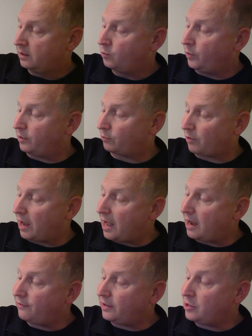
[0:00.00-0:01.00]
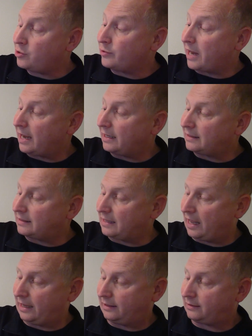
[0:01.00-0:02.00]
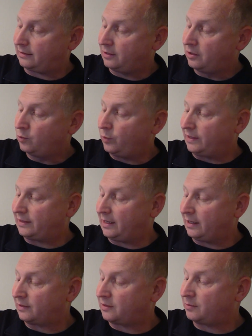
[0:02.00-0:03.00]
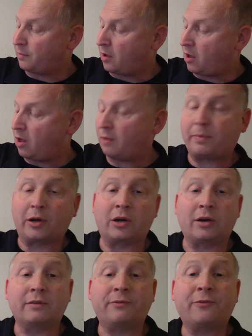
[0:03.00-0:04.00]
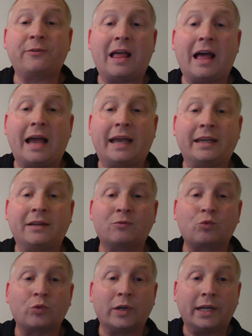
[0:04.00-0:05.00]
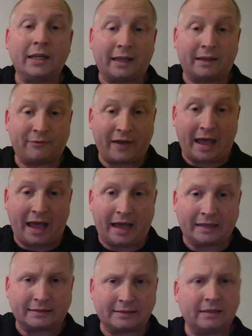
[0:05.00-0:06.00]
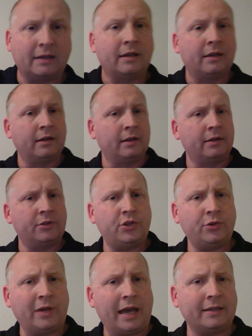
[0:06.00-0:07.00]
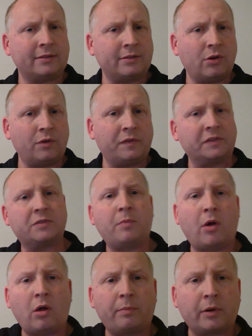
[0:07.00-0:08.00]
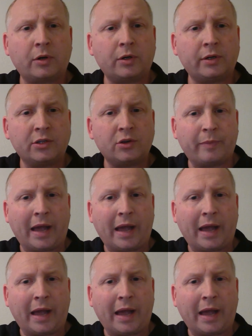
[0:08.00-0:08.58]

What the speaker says: We arrive in the United States. We see a small bird flying really fast. Do you guys know of a small bird in your